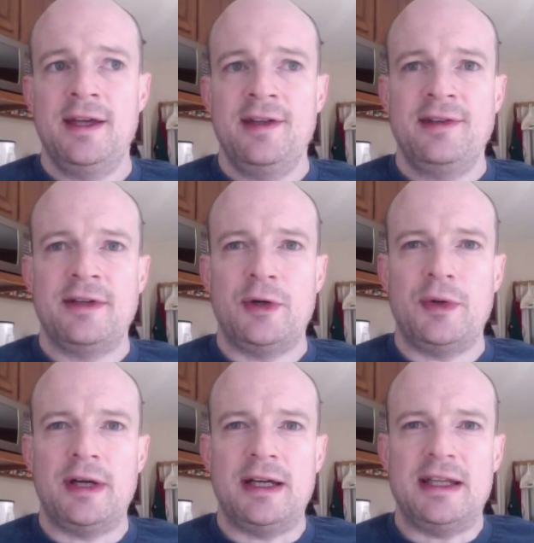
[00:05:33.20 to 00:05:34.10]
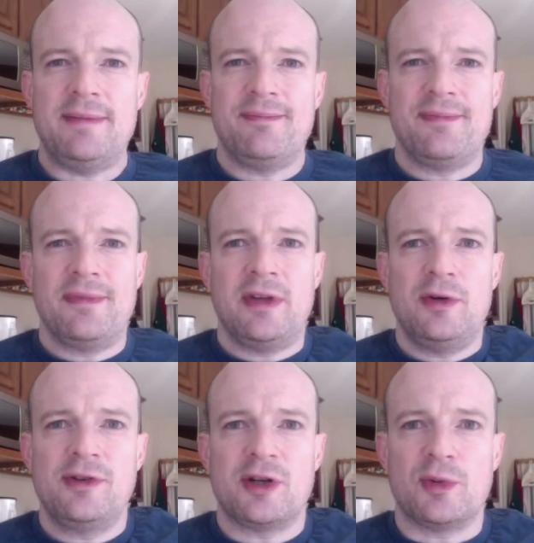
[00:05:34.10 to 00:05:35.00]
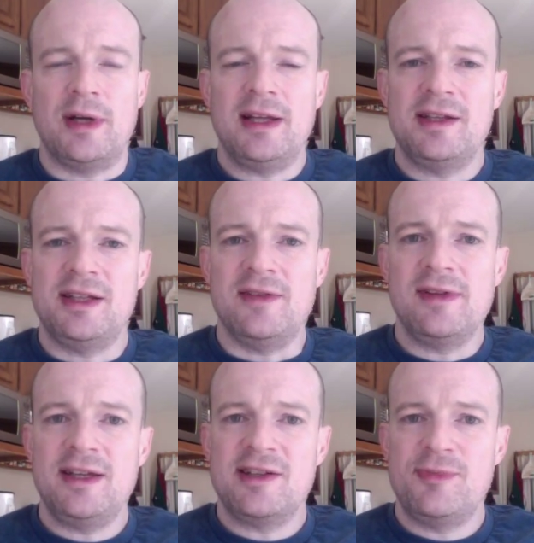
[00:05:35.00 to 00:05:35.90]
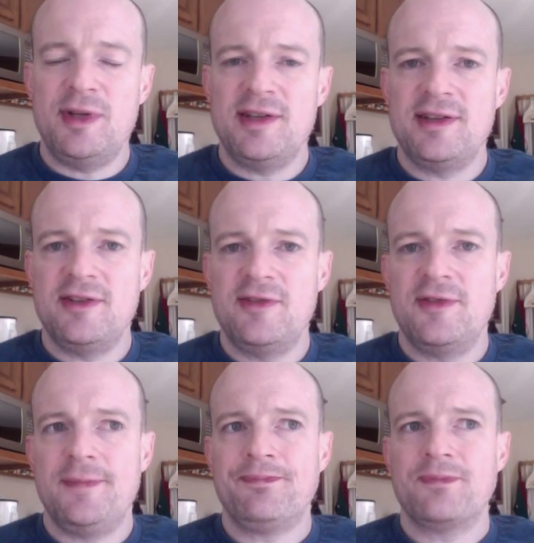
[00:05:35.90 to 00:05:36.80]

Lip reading: So those are relatively expensive,